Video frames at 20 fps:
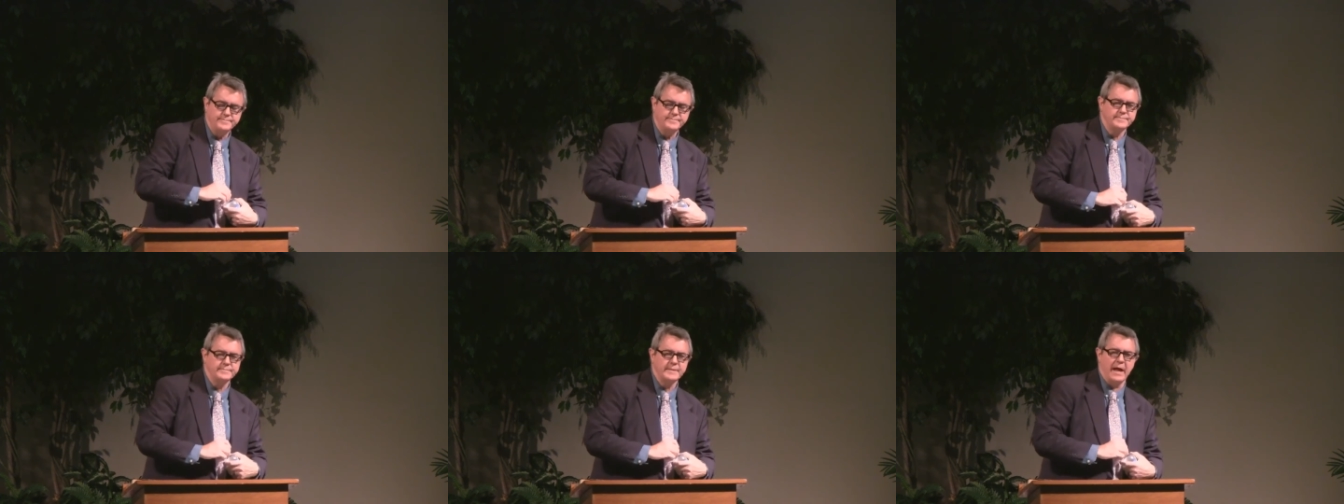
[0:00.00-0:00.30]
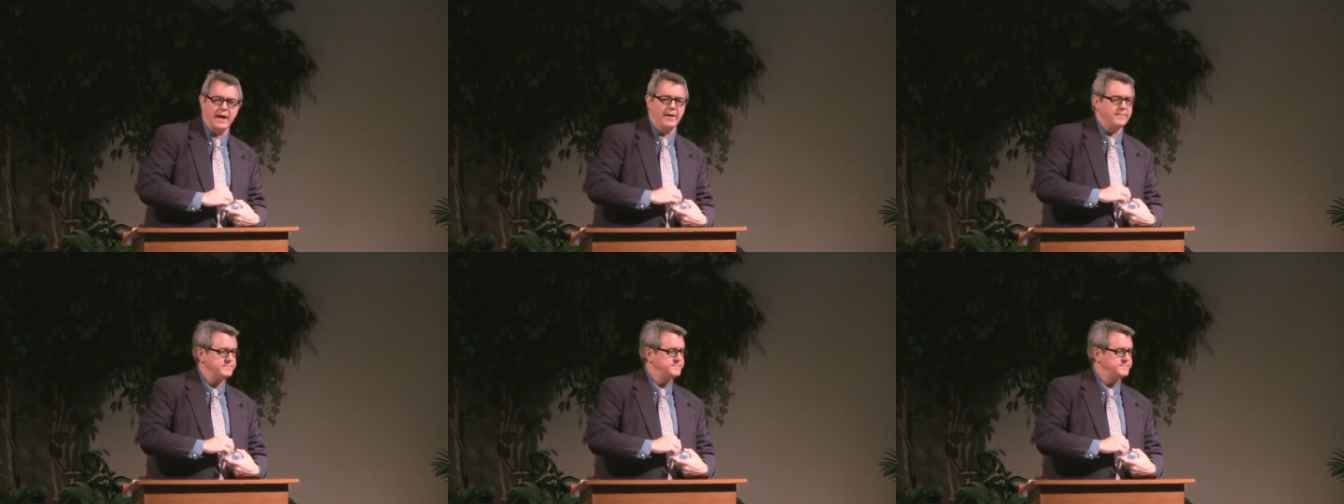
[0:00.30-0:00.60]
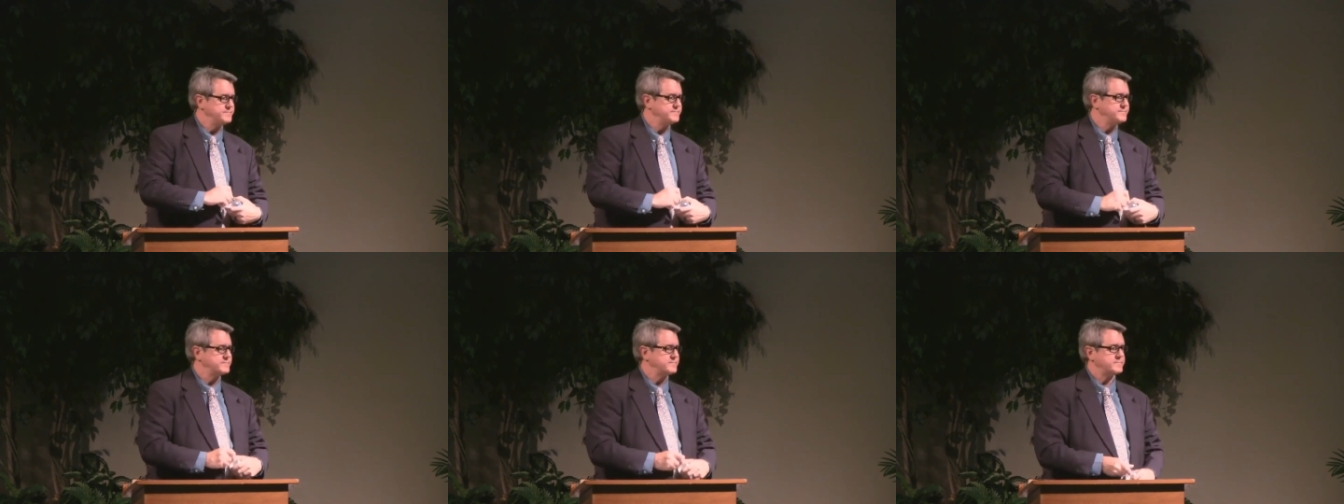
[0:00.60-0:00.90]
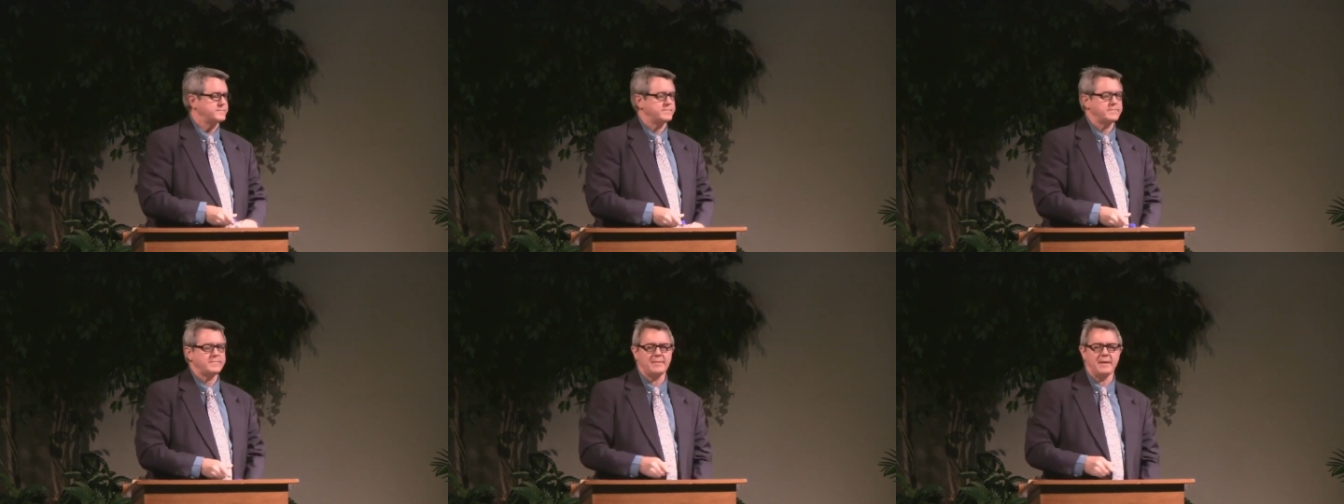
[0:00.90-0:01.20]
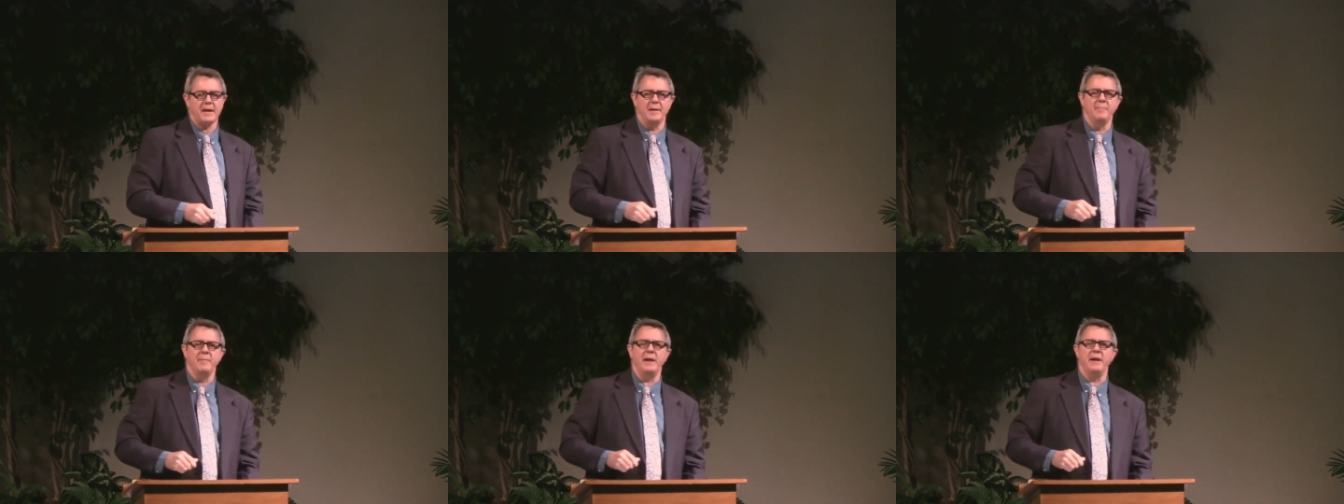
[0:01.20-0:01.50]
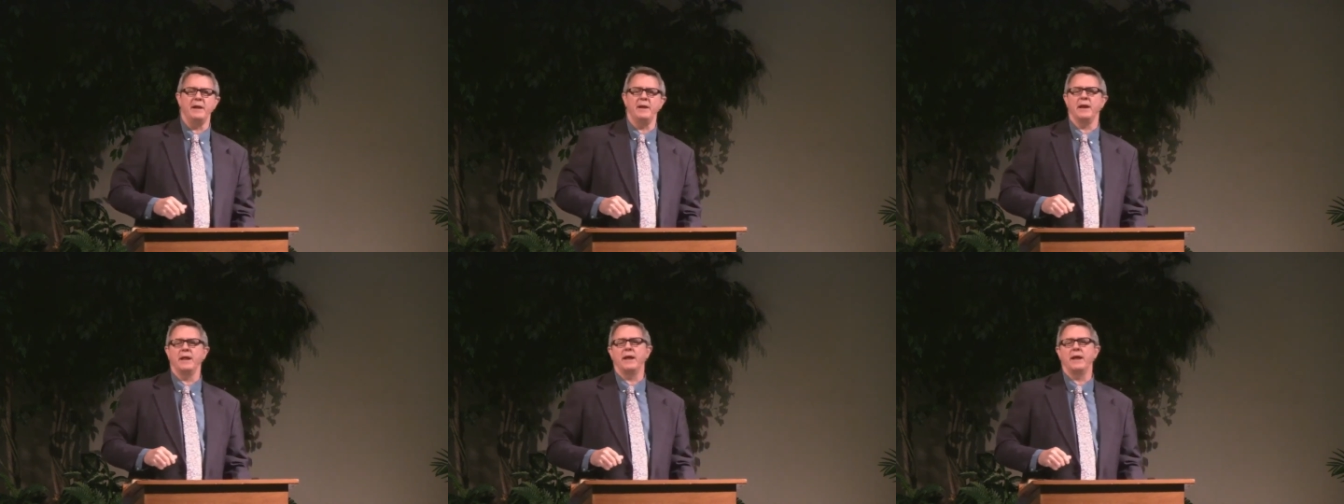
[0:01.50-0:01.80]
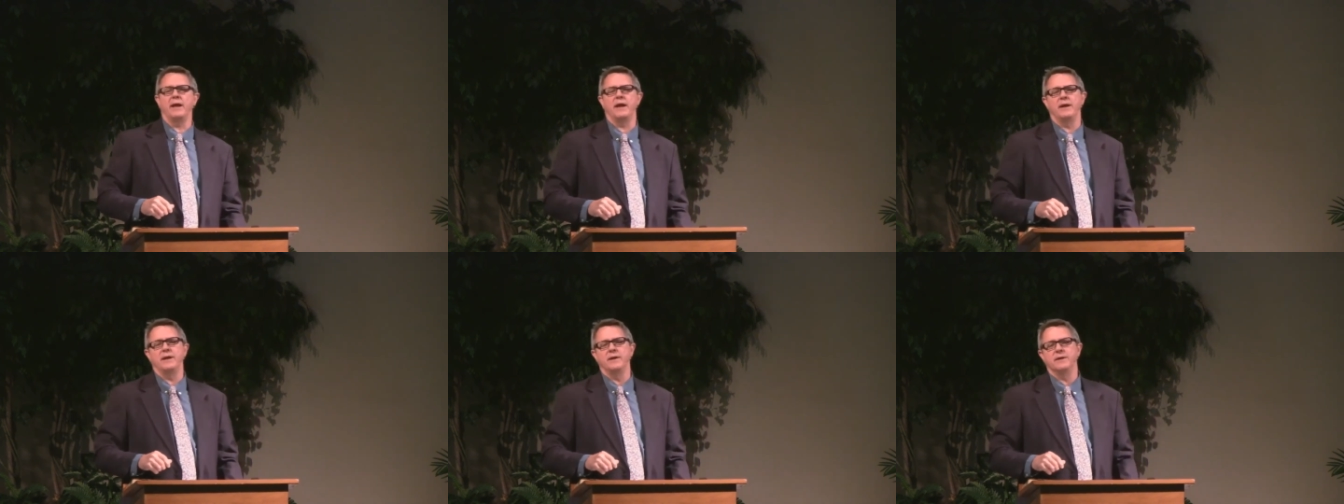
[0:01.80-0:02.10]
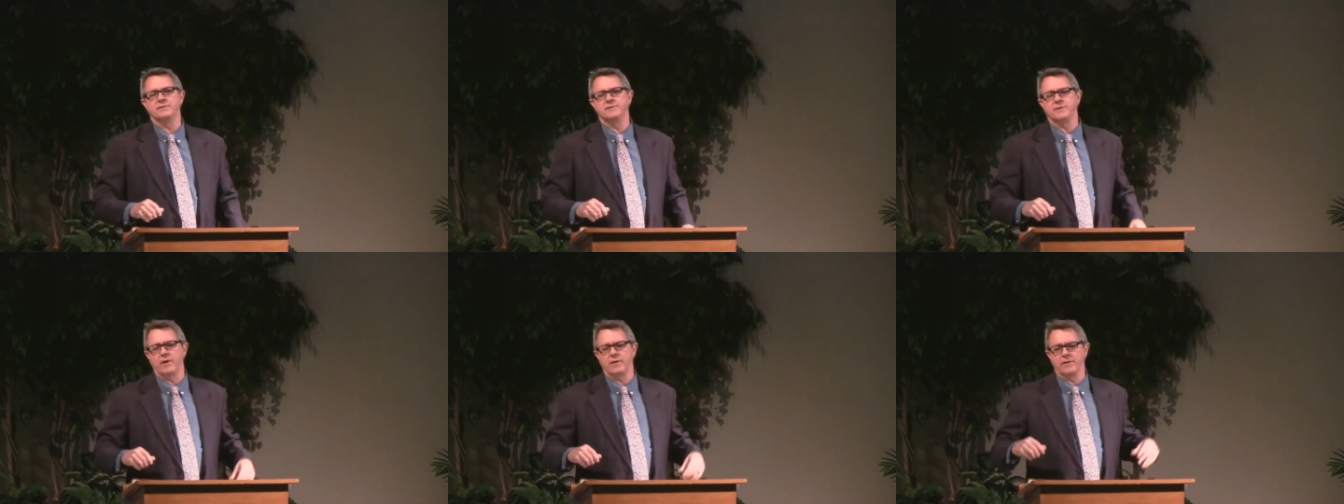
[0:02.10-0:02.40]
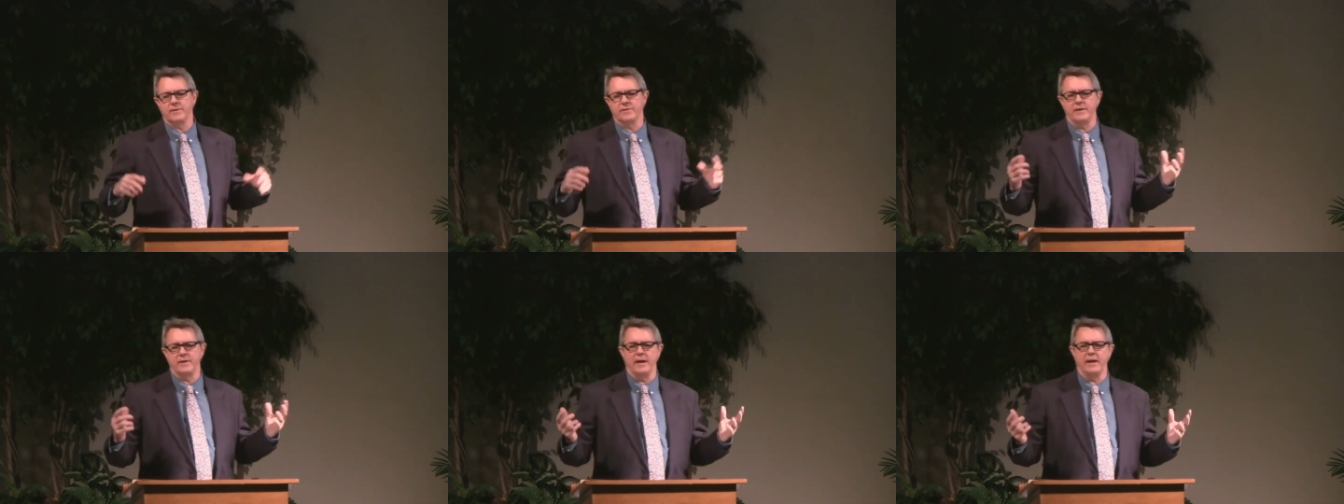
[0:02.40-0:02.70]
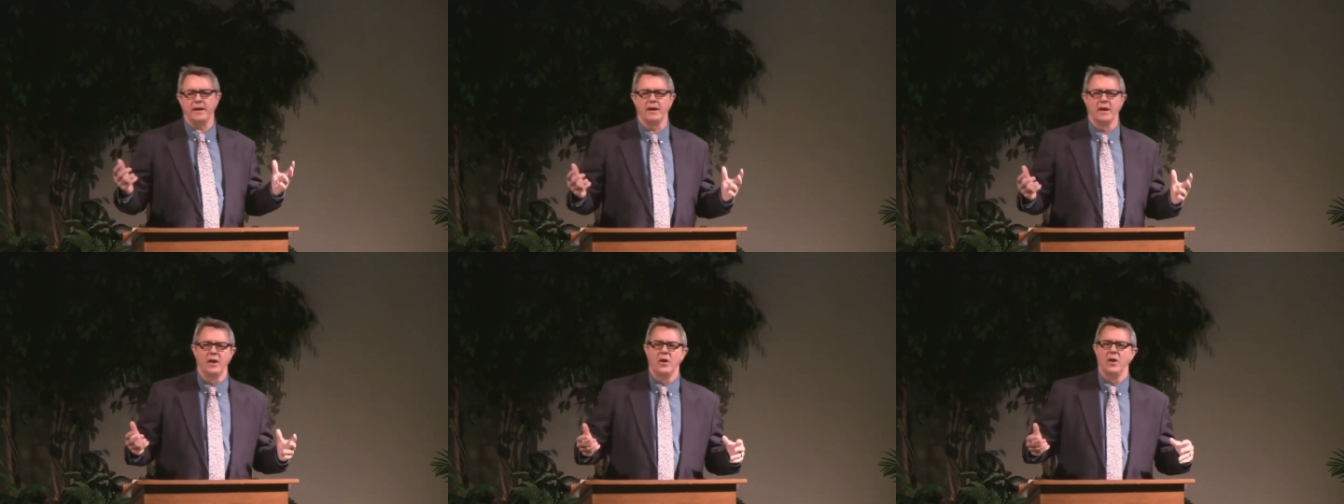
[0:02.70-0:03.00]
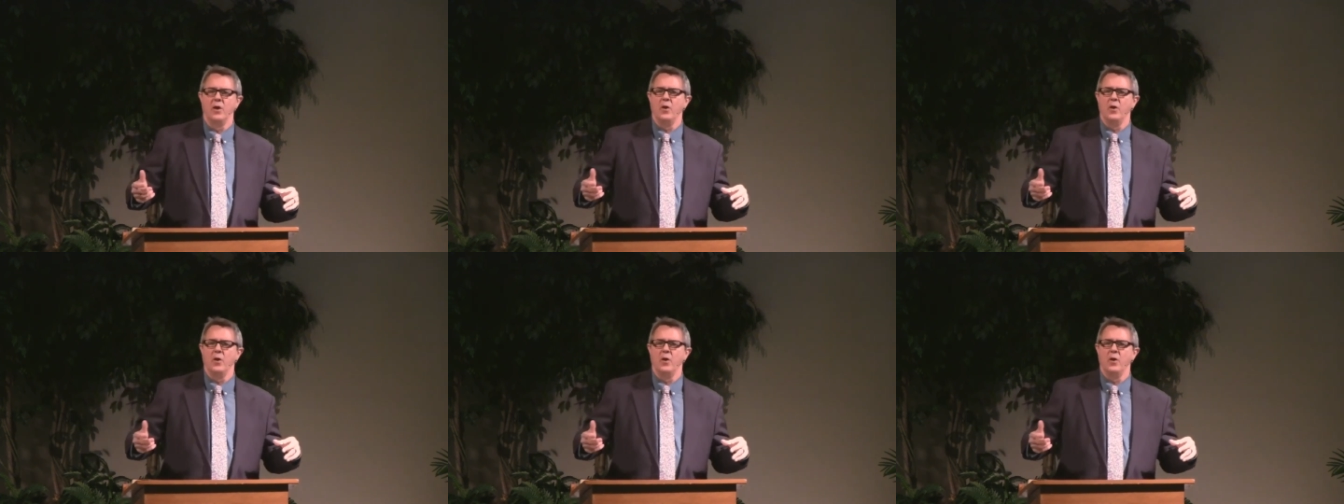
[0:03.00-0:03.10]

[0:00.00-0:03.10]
Now, immediately you start to think,